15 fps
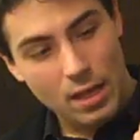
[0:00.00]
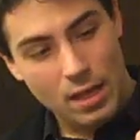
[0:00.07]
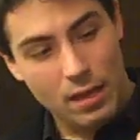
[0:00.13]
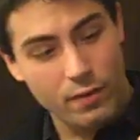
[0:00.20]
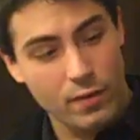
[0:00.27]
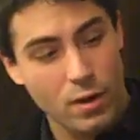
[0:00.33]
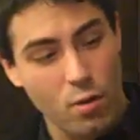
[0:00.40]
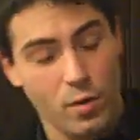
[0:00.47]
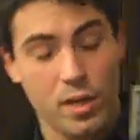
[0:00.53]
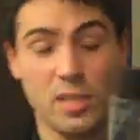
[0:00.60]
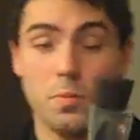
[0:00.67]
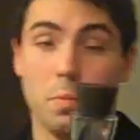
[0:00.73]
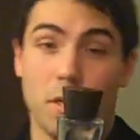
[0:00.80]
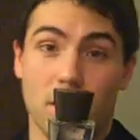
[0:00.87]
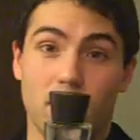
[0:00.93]
even though it
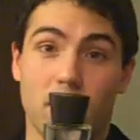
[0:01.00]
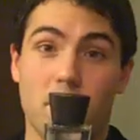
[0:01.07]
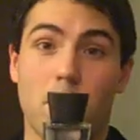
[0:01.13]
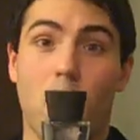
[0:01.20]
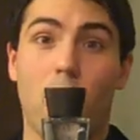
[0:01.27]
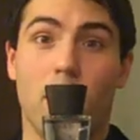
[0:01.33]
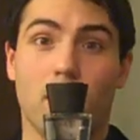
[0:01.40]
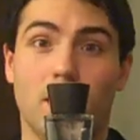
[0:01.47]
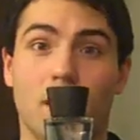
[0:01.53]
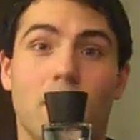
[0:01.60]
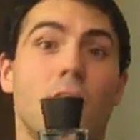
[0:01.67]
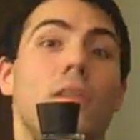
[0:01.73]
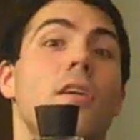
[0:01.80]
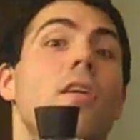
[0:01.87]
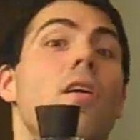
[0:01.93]
is particularly
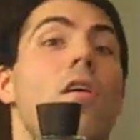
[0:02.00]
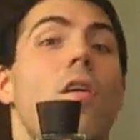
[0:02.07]
marketed